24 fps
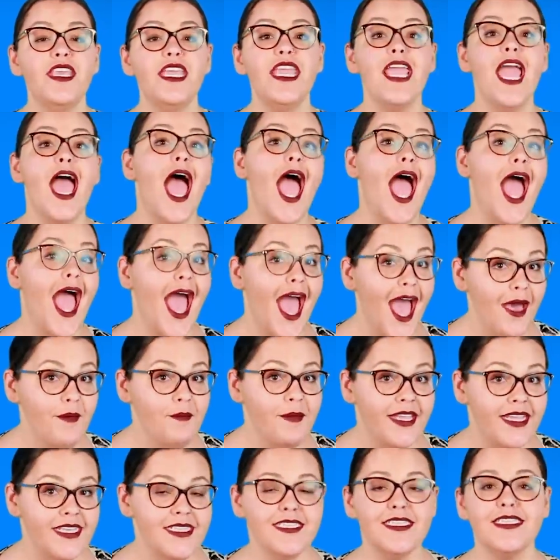the
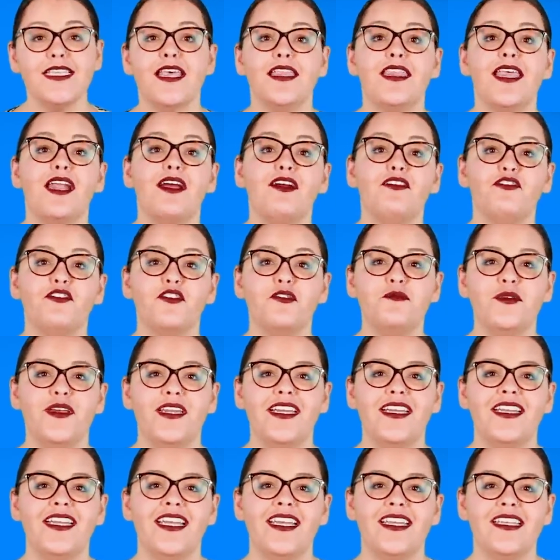habits that are
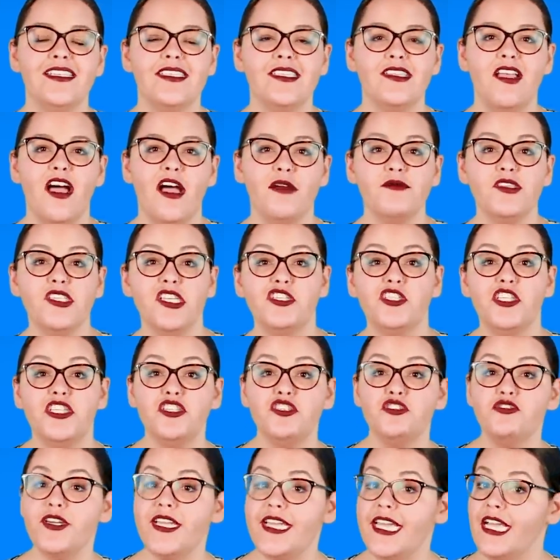forbidden in Islam, such
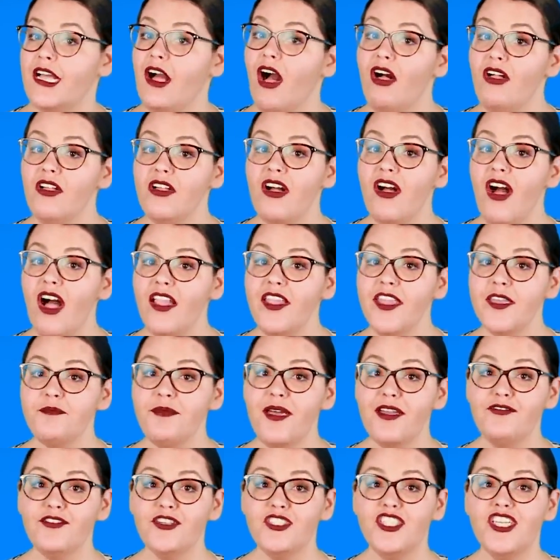as drinking alcoholic
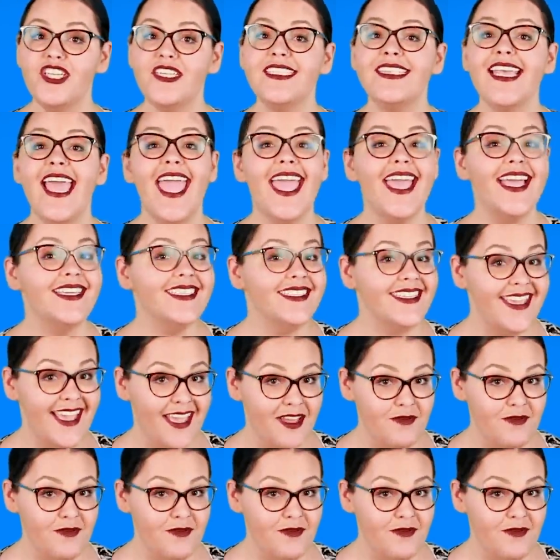beverages and